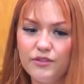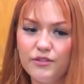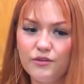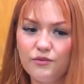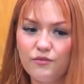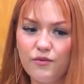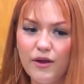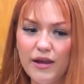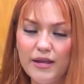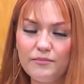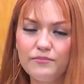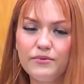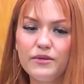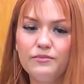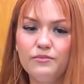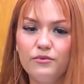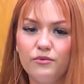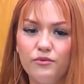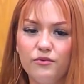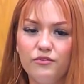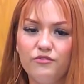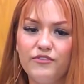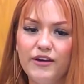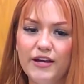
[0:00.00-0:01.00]
the right
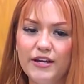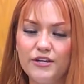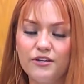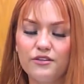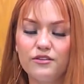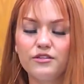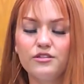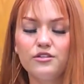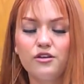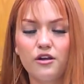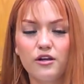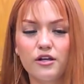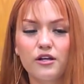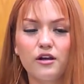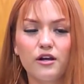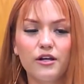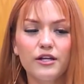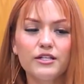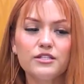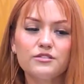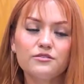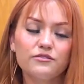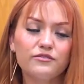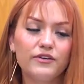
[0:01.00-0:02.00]
people will find you, the target
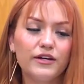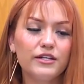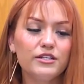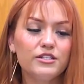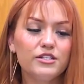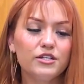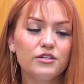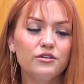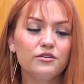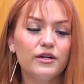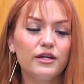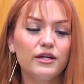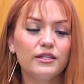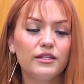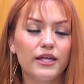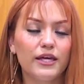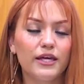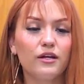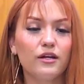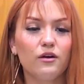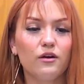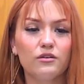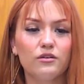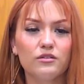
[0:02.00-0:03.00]
audience will find you, and
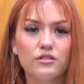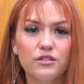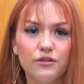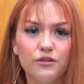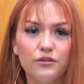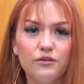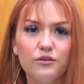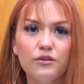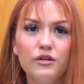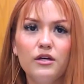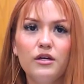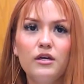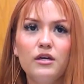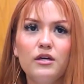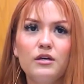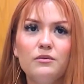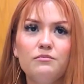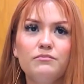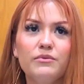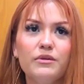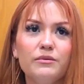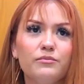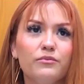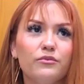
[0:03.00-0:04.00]
like also
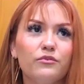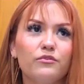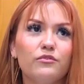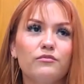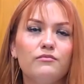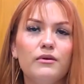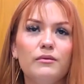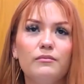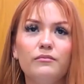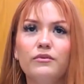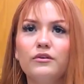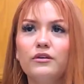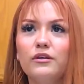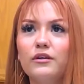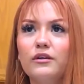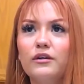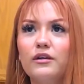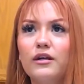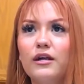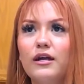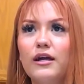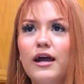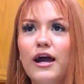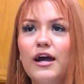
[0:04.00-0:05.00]
people
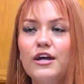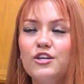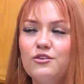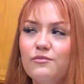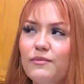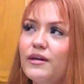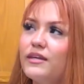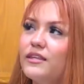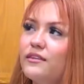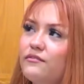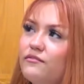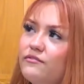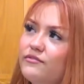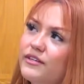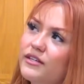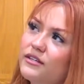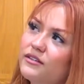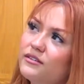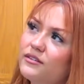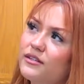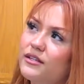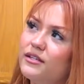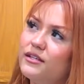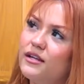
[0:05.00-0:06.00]
remember how you make them
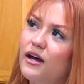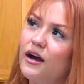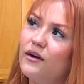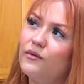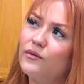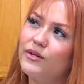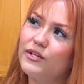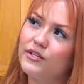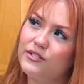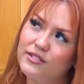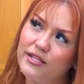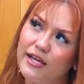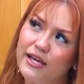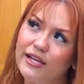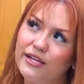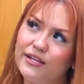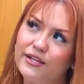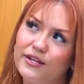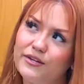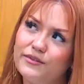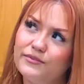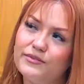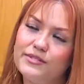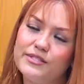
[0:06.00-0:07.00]
feel and not what you say, you know?